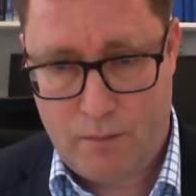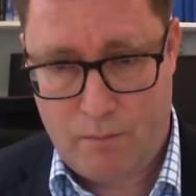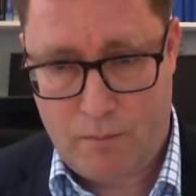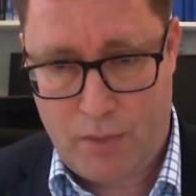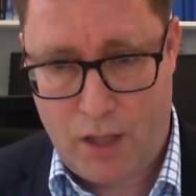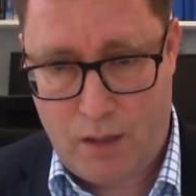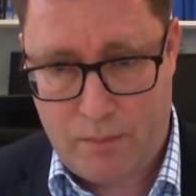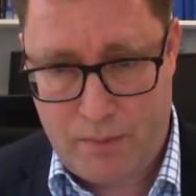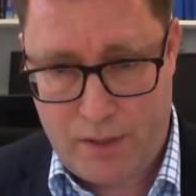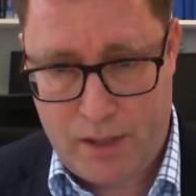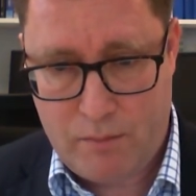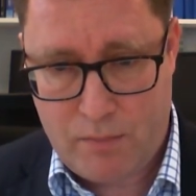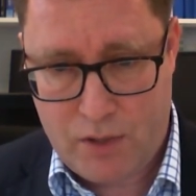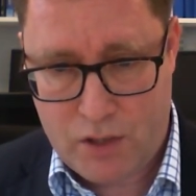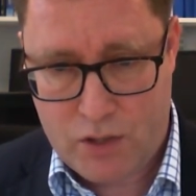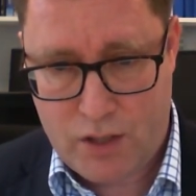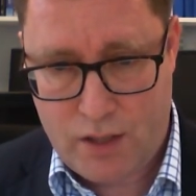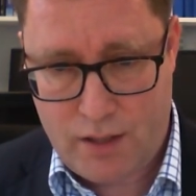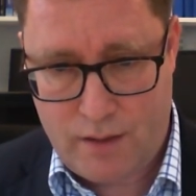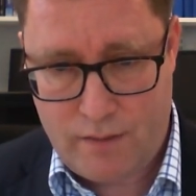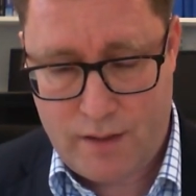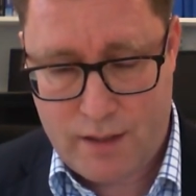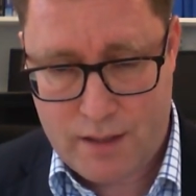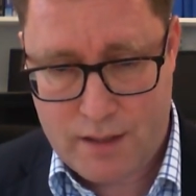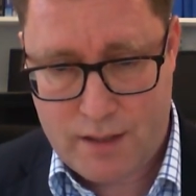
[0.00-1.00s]
PARP
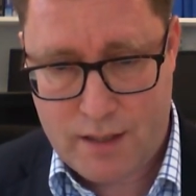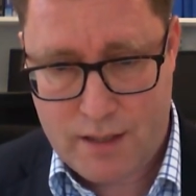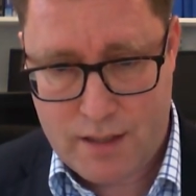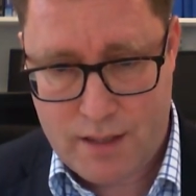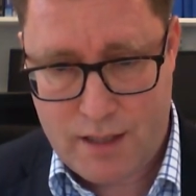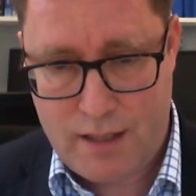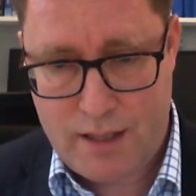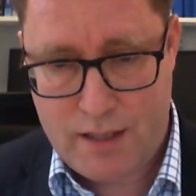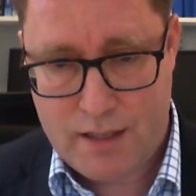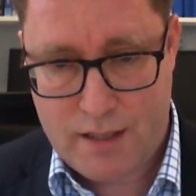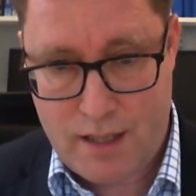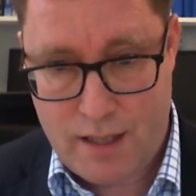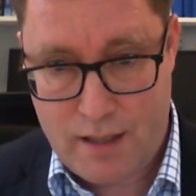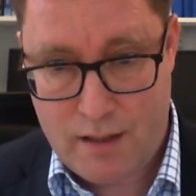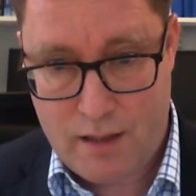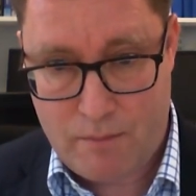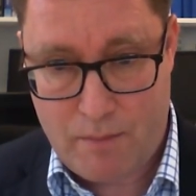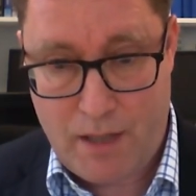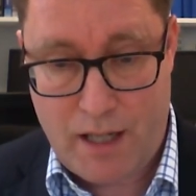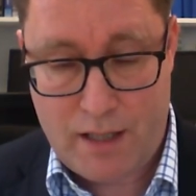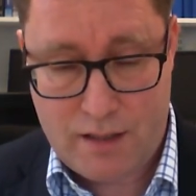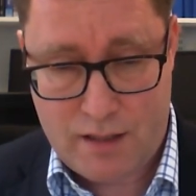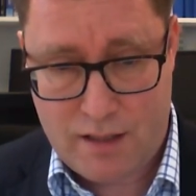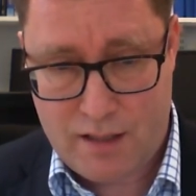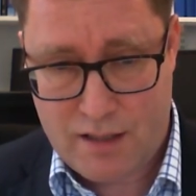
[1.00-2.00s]
inhibition in this disease in the
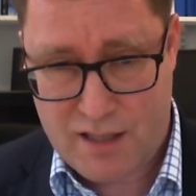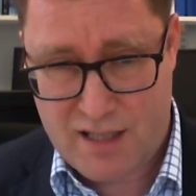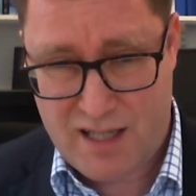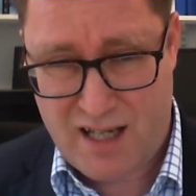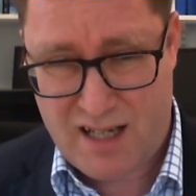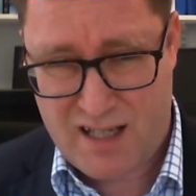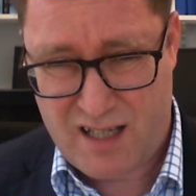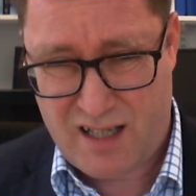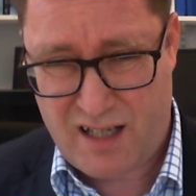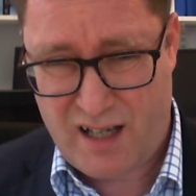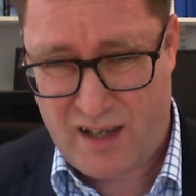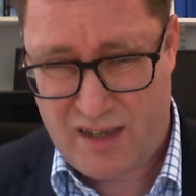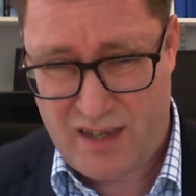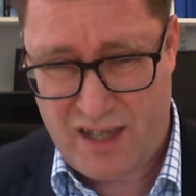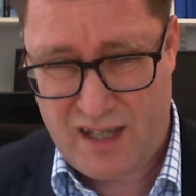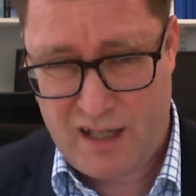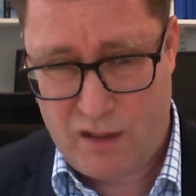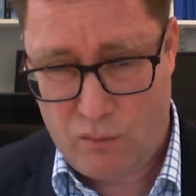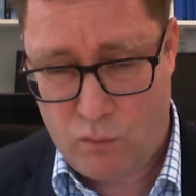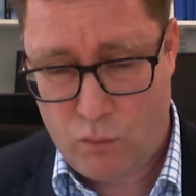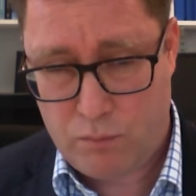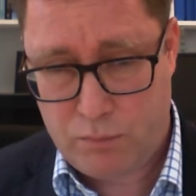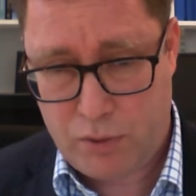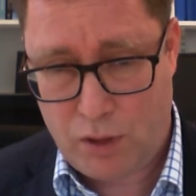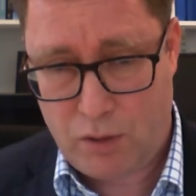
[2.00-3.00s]
maintenance setting, I think
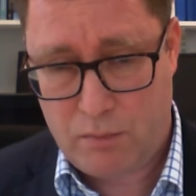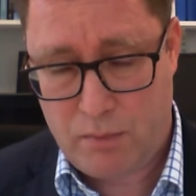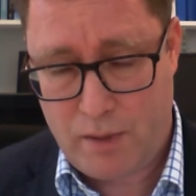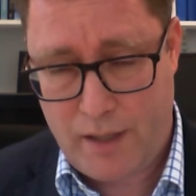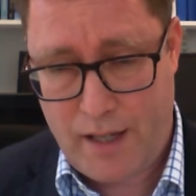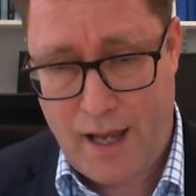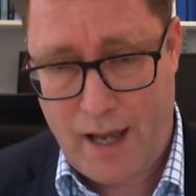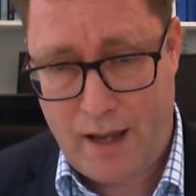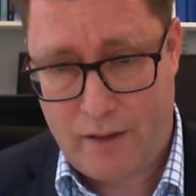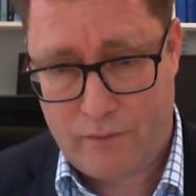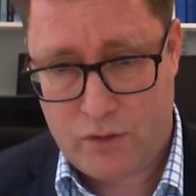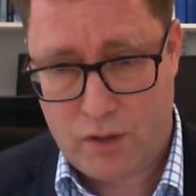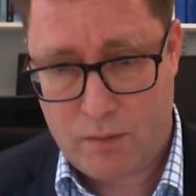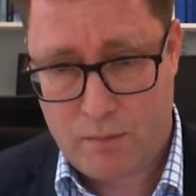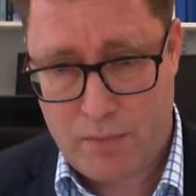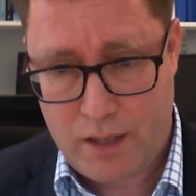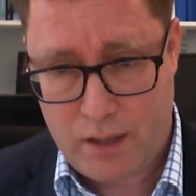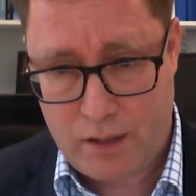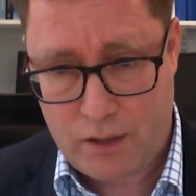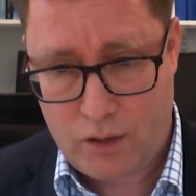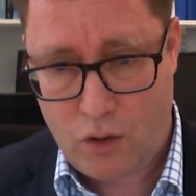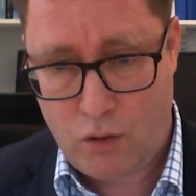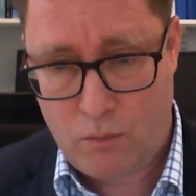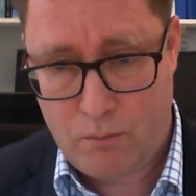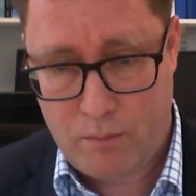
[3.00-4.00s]
it will probably have to be
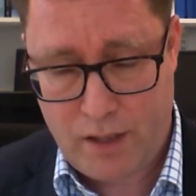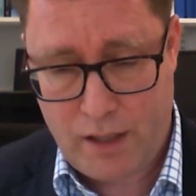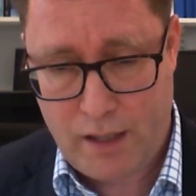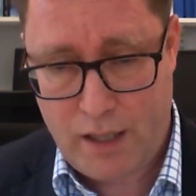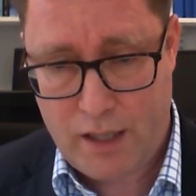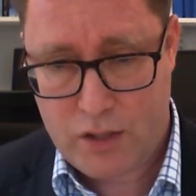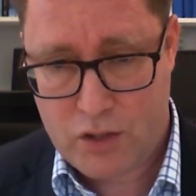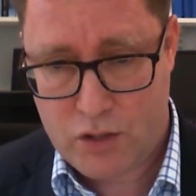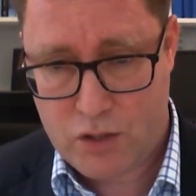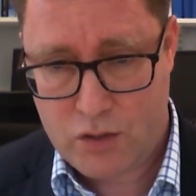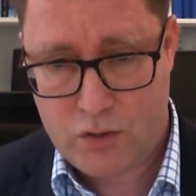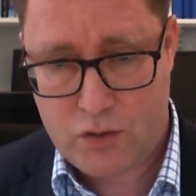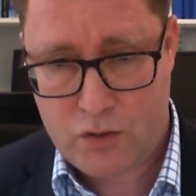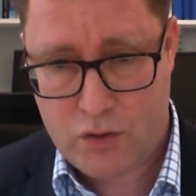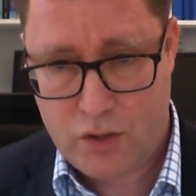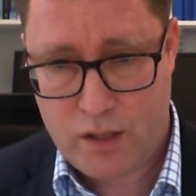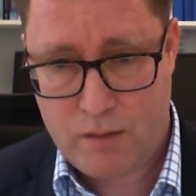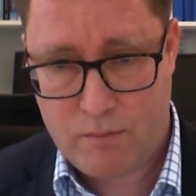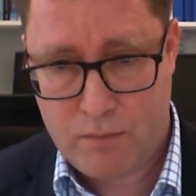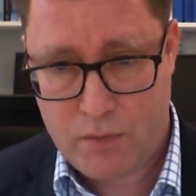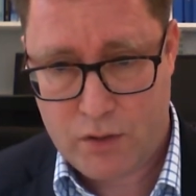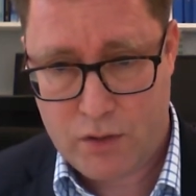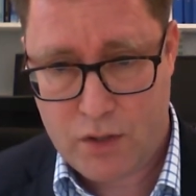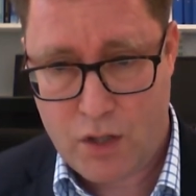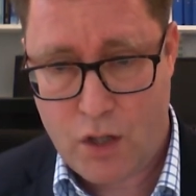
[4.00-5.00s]
a combination
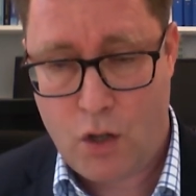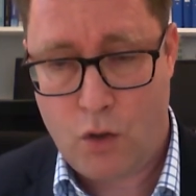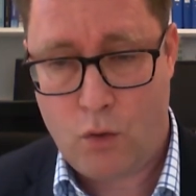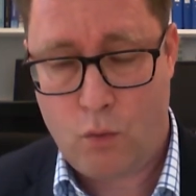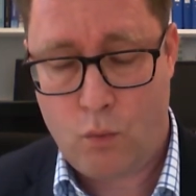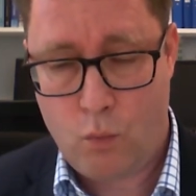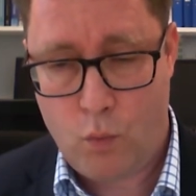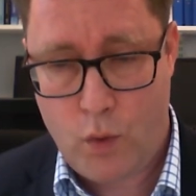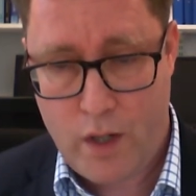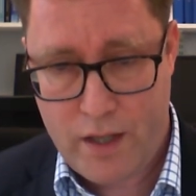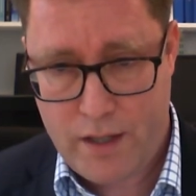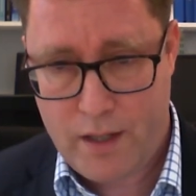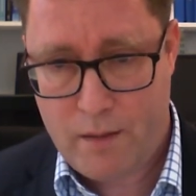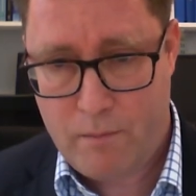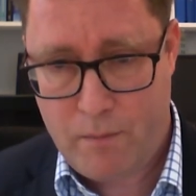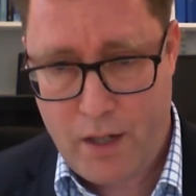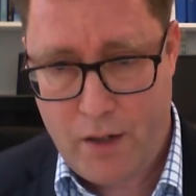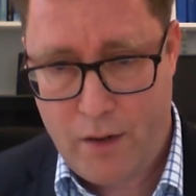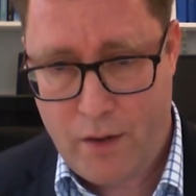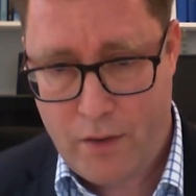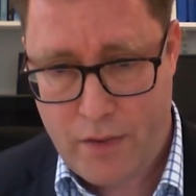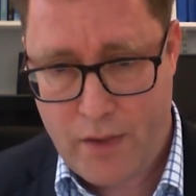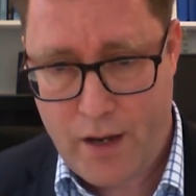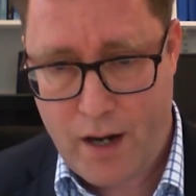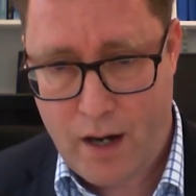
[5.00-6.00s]
treatment with
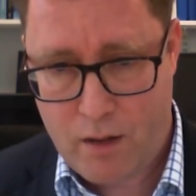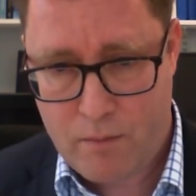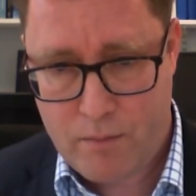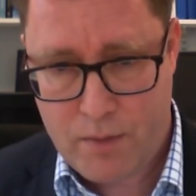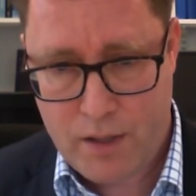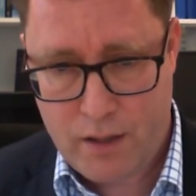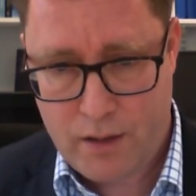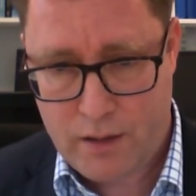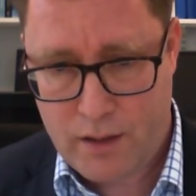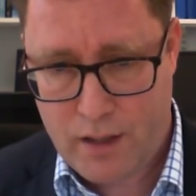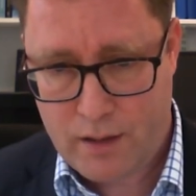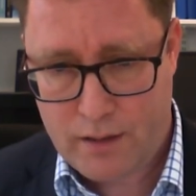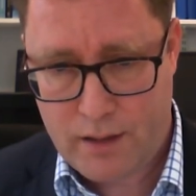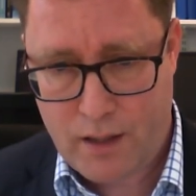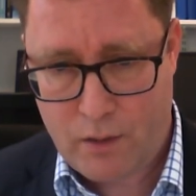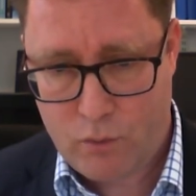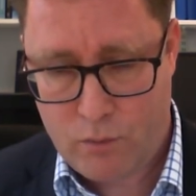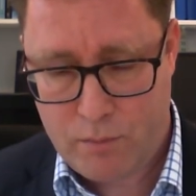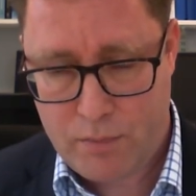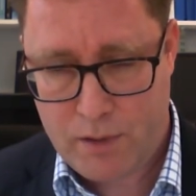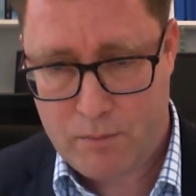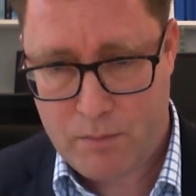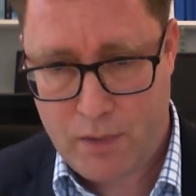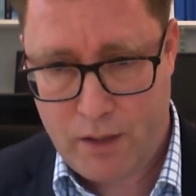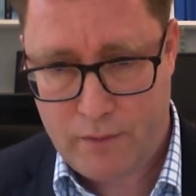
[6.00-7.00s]
immunotherapy, and that
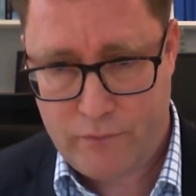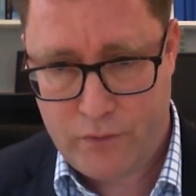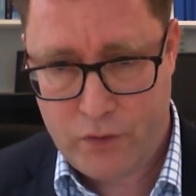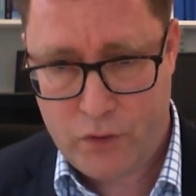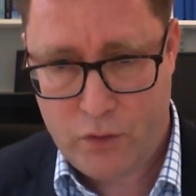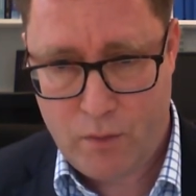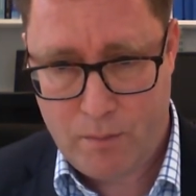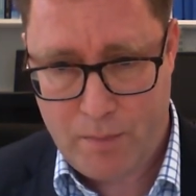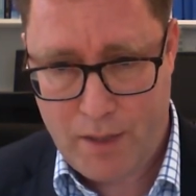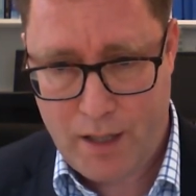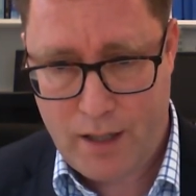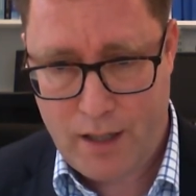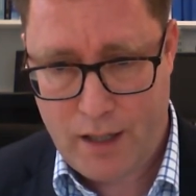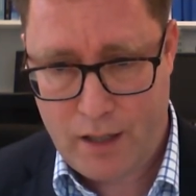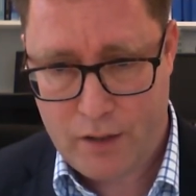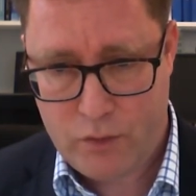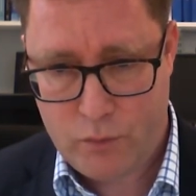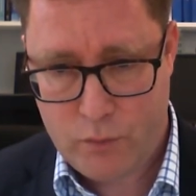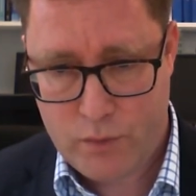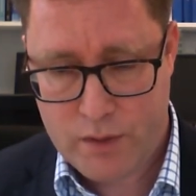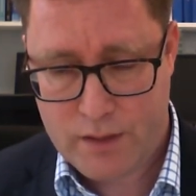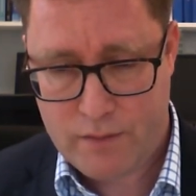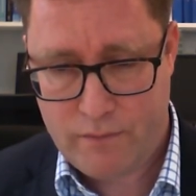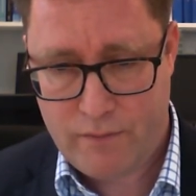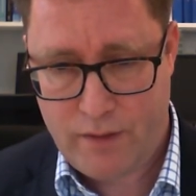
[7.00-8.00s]
would be my view about how
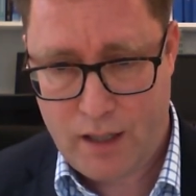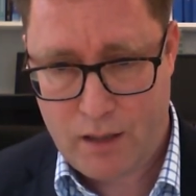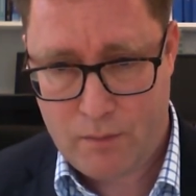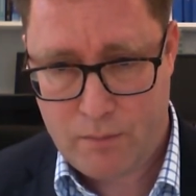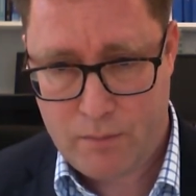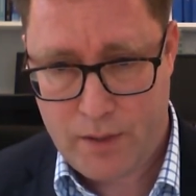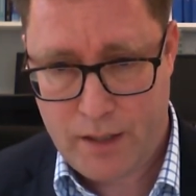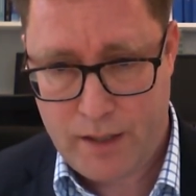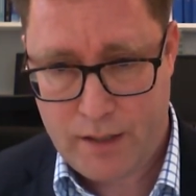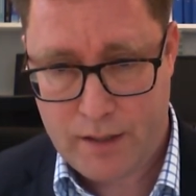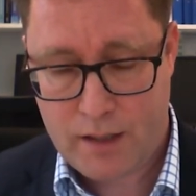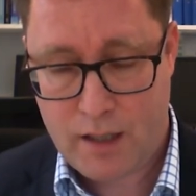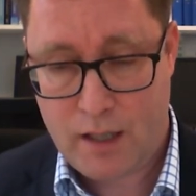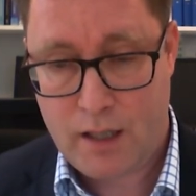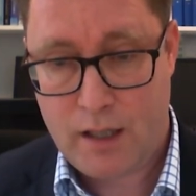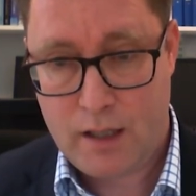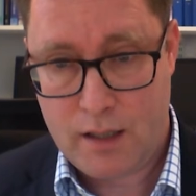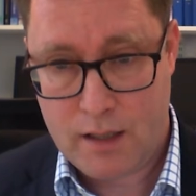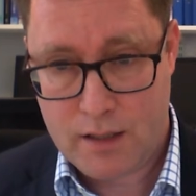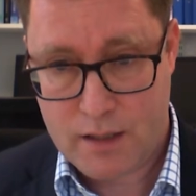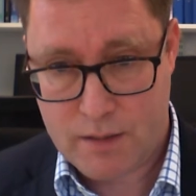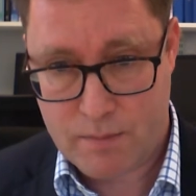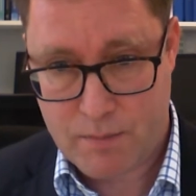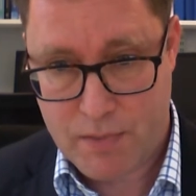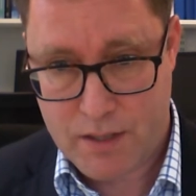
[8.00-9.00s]
you would develop it
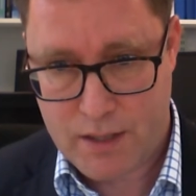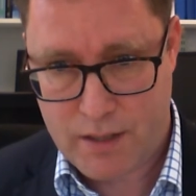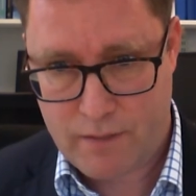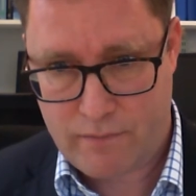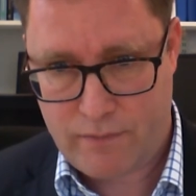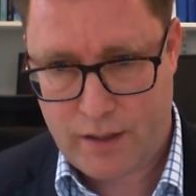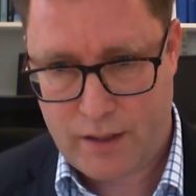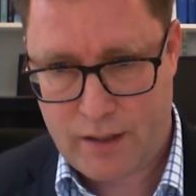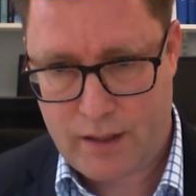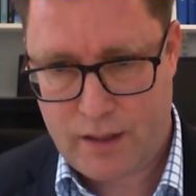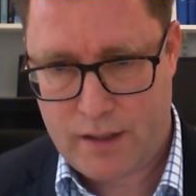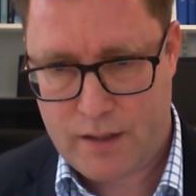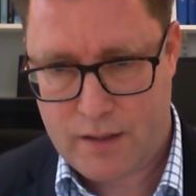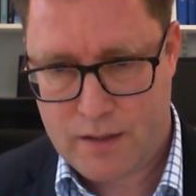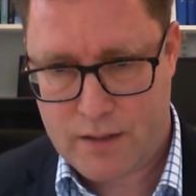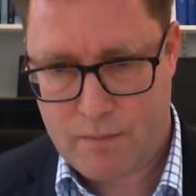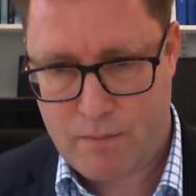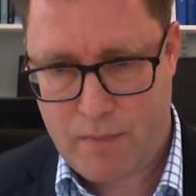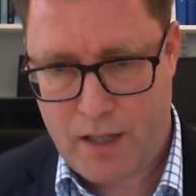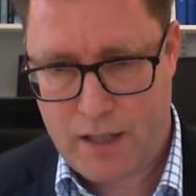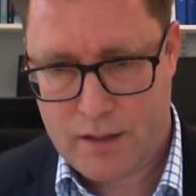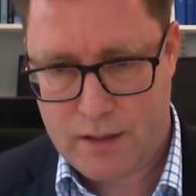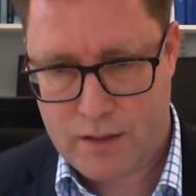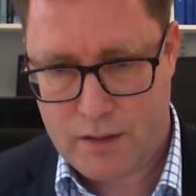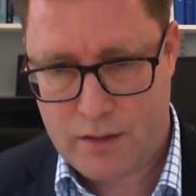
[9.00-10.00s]
specifically as a
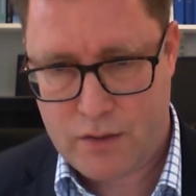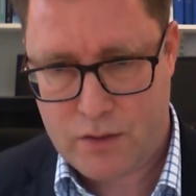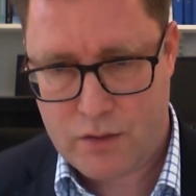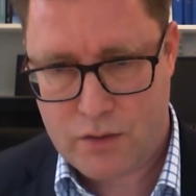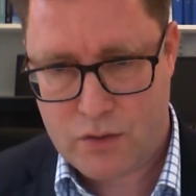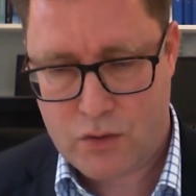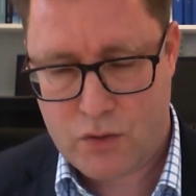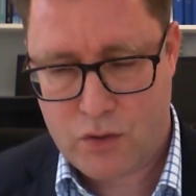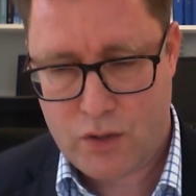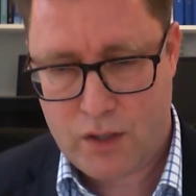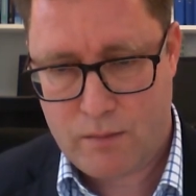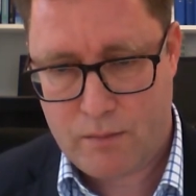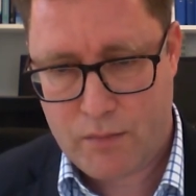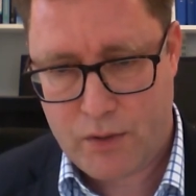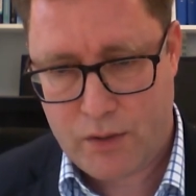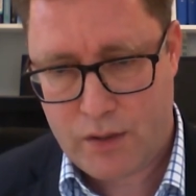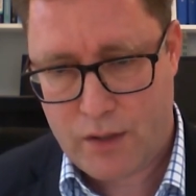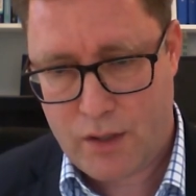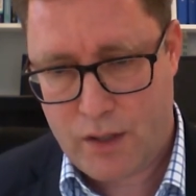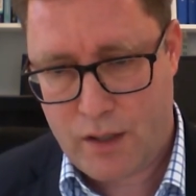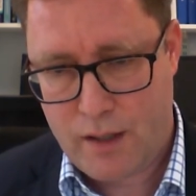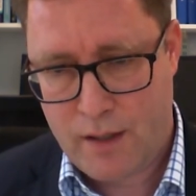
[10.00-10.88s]
maintenance treatment.